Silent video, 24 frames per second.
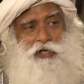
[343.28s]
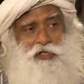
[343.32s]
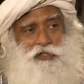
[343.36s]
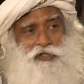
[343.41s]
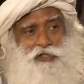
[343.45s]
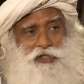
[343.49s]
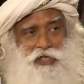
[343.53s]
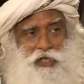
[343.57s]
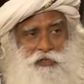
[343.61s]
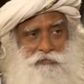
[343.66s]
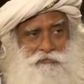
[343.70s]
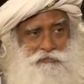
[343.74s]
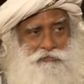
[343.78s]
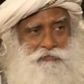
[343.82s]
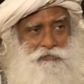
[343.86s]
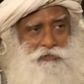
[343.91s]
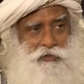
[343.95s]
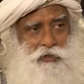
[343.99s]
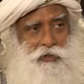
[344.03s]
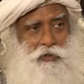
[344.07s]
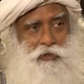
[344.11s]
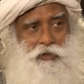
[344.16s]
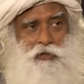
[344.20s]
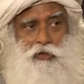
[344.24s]
herself,
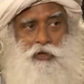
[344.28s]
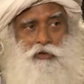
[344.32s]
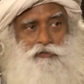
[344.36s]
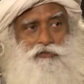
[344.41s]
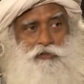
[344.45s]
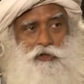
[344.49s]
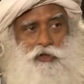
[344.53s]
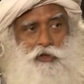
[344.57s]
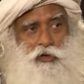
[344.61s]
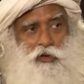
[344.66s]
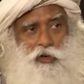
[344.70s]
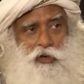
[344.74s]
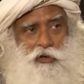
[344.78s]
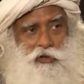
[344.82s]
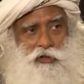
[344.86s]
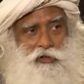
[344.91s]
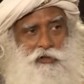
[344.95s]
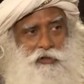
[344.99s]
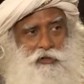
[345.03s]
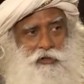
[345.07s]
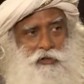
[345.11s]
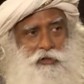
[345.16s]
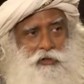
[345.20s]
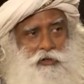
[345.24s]
not for a
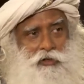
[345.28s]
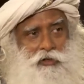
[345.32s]
god